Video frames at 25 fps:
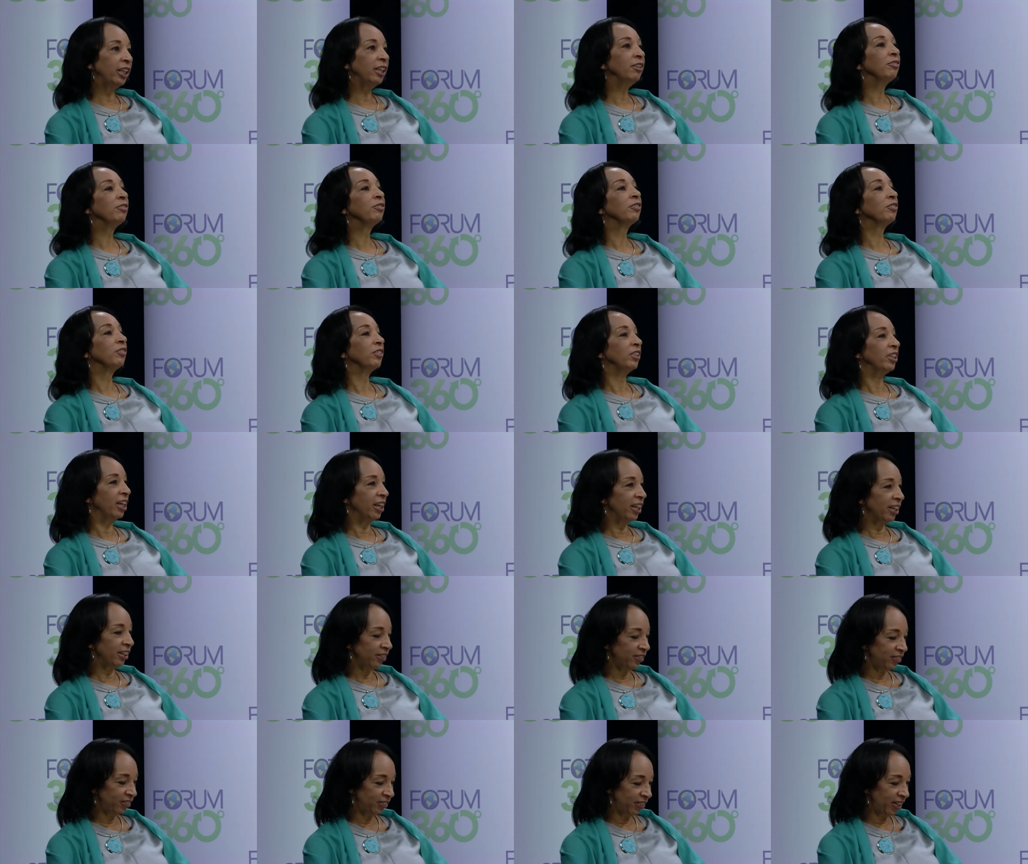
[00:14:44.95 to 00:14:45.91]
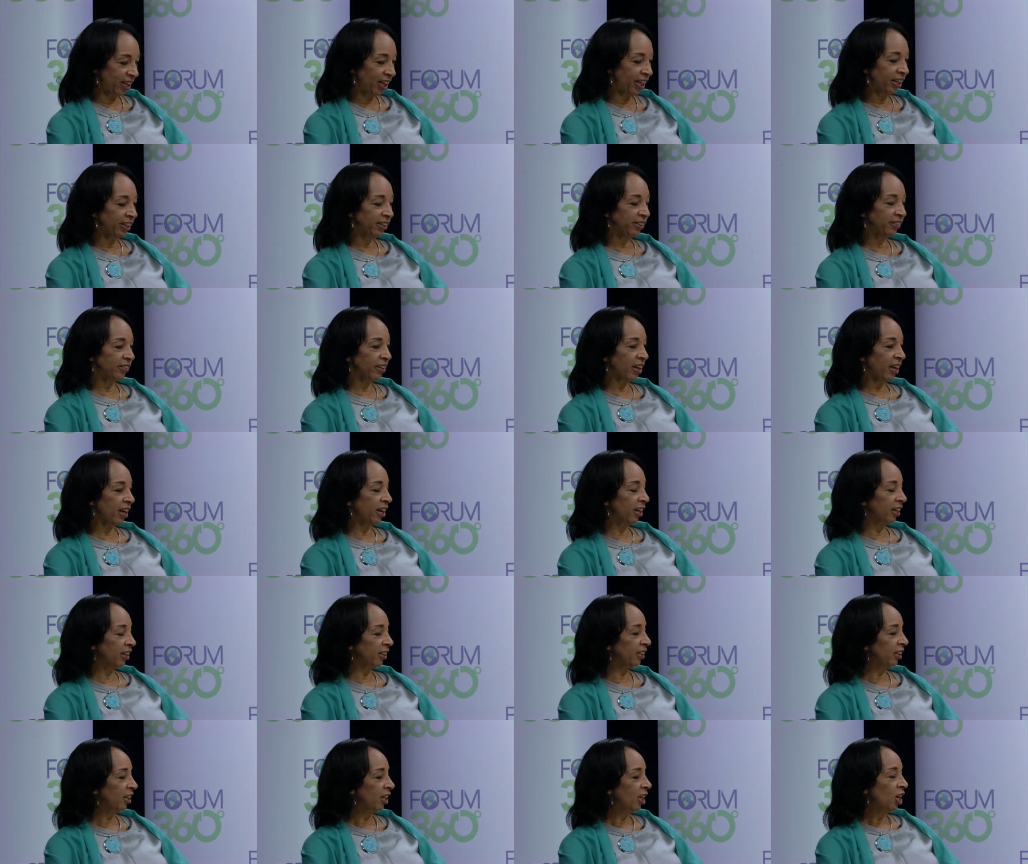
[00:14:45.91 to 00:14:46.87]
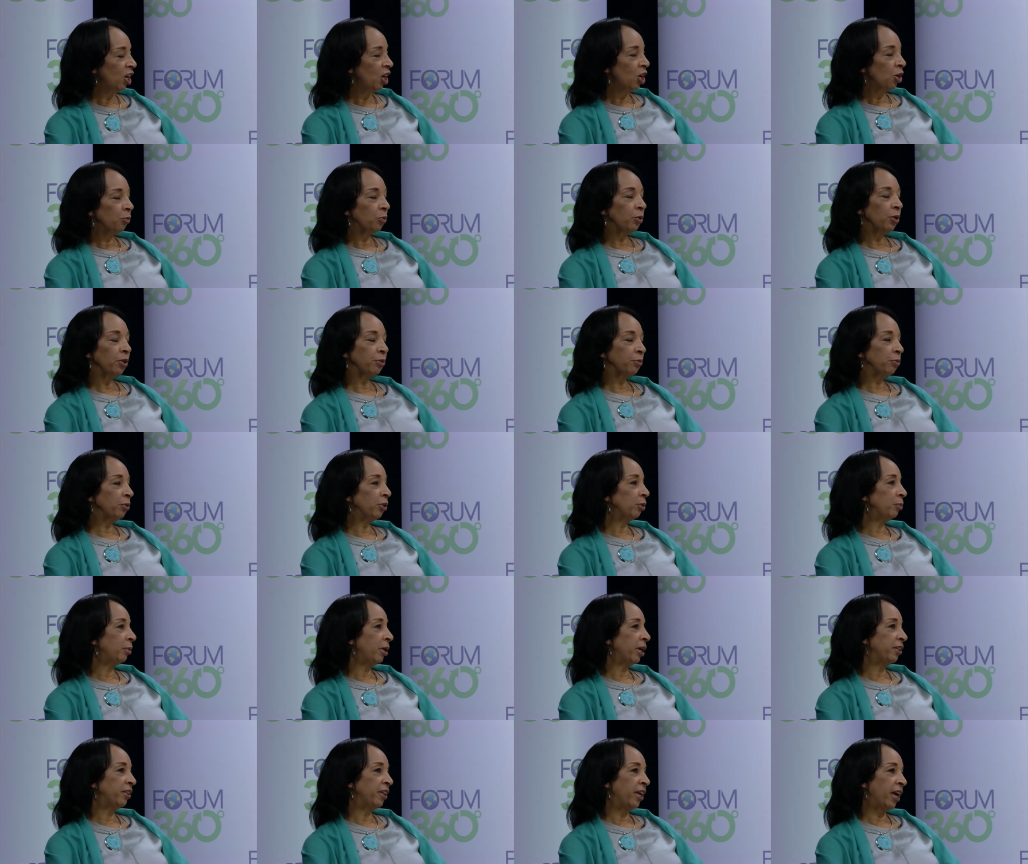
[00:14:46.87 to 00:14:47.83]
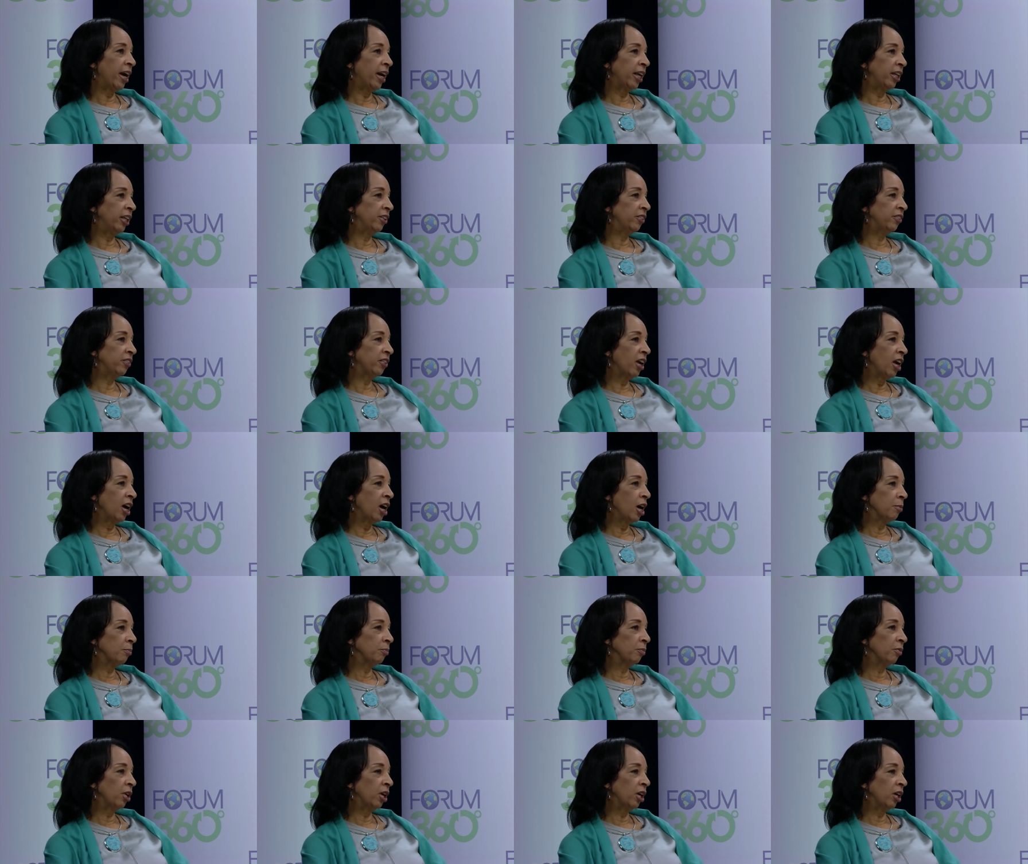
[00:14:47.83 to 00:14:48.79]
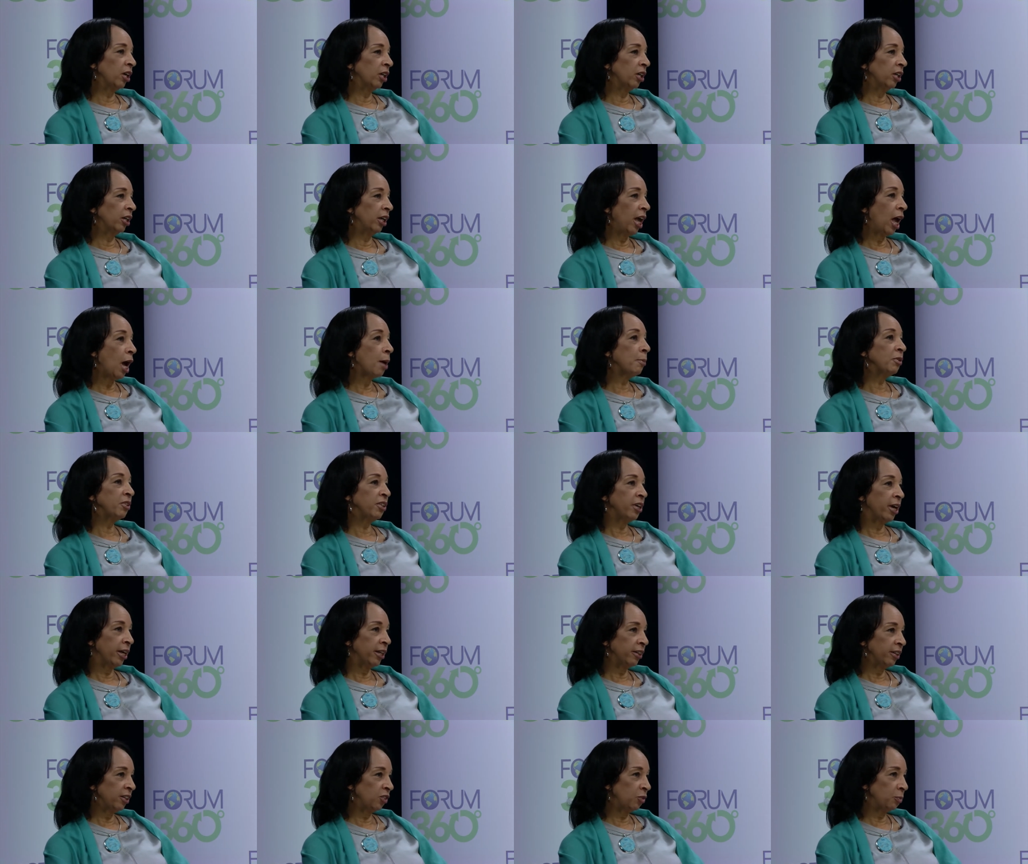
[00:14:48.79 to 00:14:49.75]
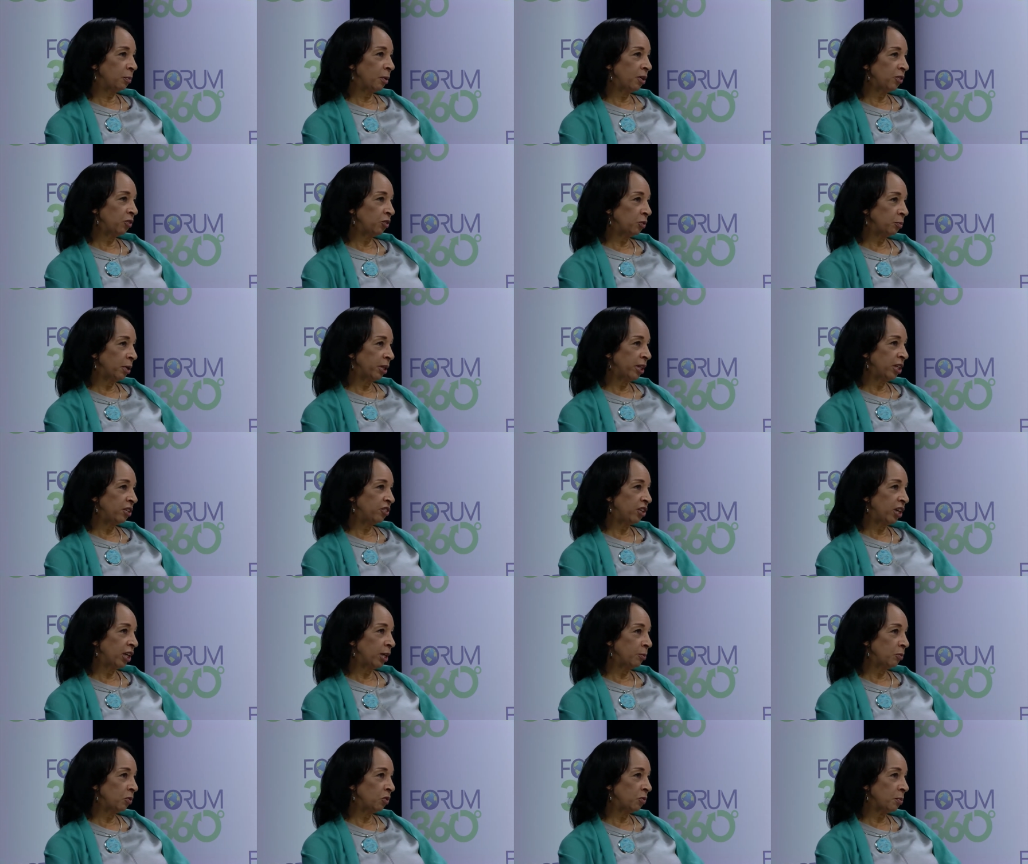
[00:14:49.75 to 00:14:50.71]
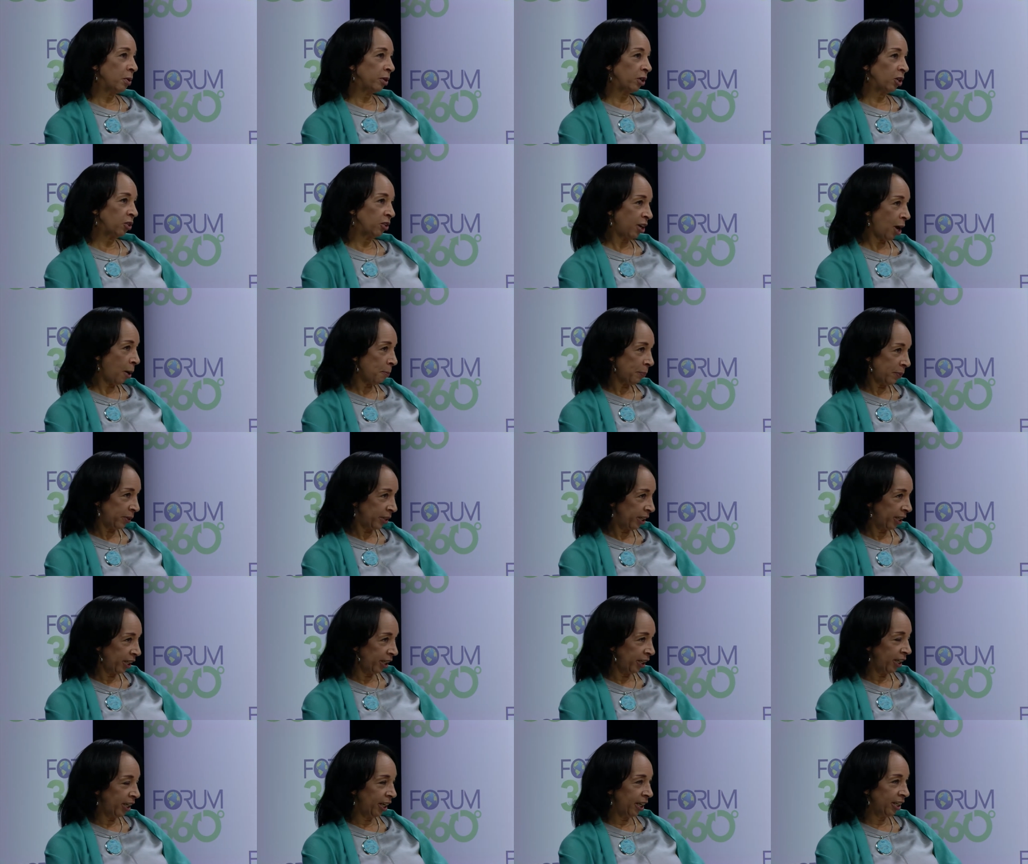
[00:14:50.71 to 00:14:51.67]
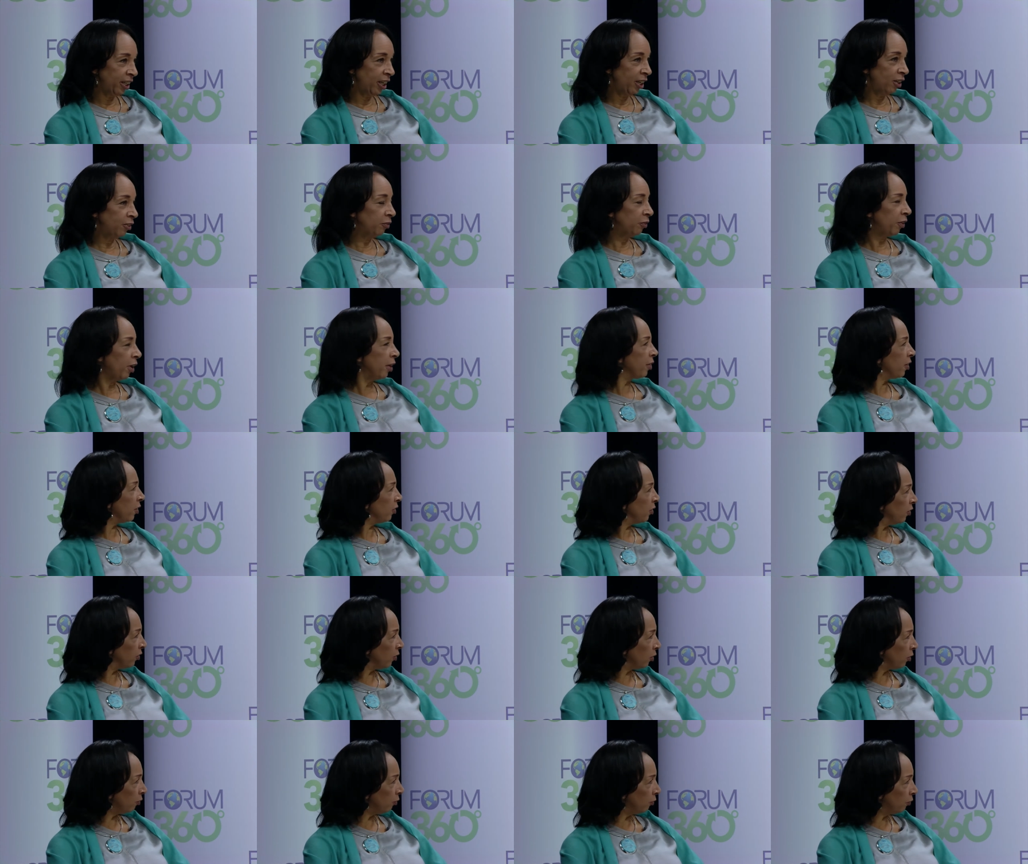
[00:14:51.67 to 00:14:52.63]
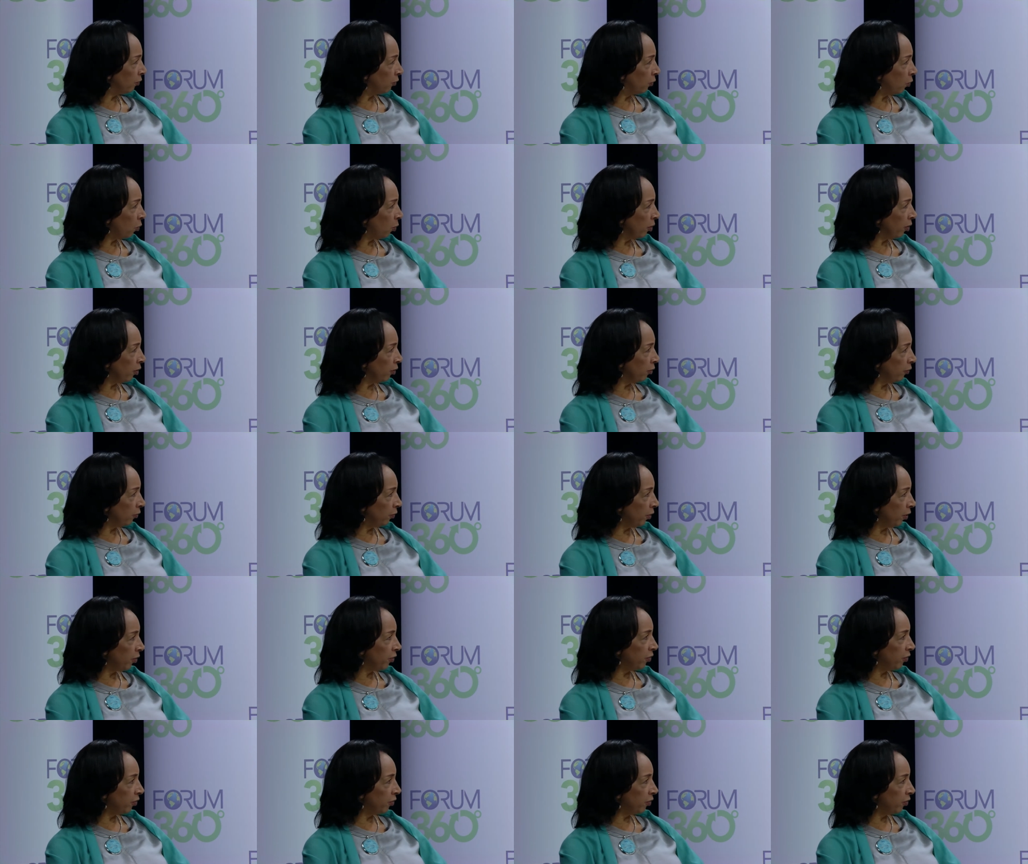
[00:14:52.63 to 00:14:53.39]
They, they did. Yes, and uh, we're thrilled about that. It's um, a habitat that's sponsored by the J M Smucker Company, and they've, this is our fourth or fifth